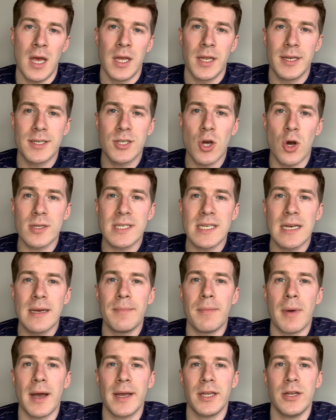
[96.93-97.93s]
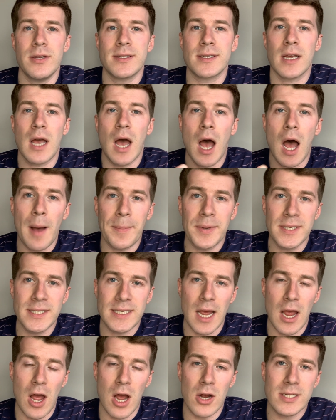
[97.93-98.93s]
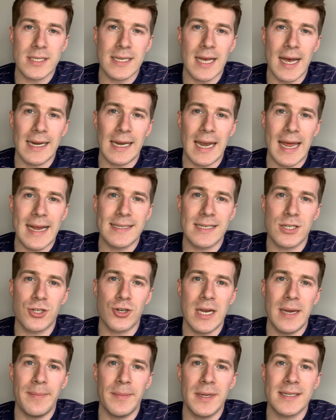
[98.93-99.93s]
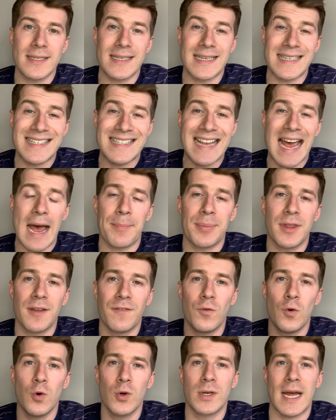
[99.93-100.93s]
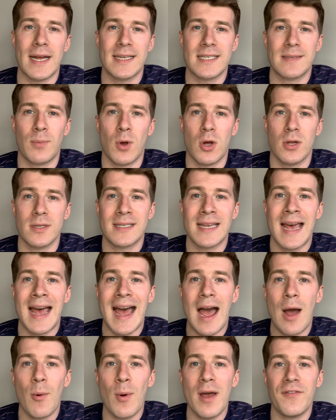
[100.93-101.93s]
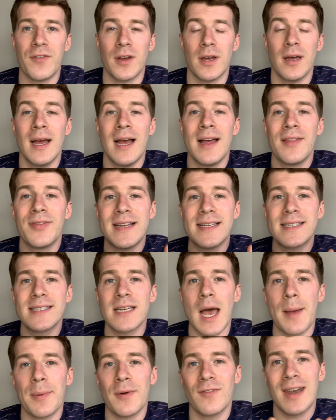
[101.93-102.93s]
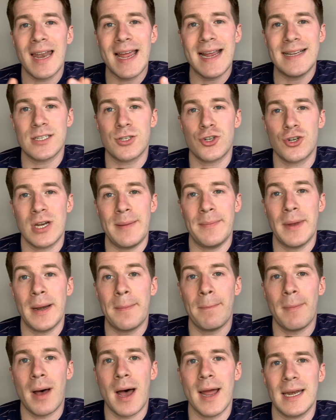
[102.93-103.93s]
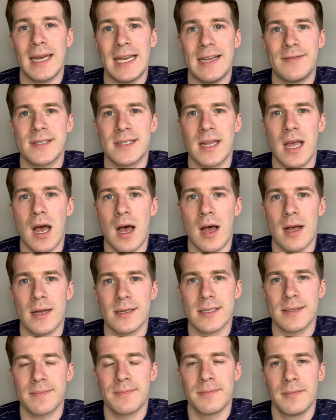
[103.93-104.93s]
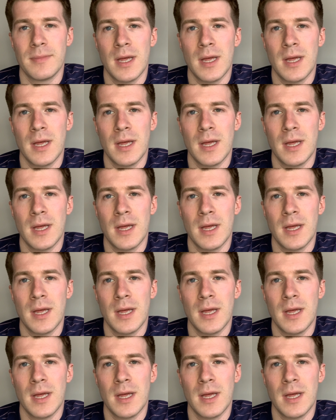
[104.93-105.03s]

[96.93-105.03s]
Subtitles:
Your doctor might use carbon dioxide laser treatments to zap the Fordyce spots. However, this type of laser treatment might leave scars.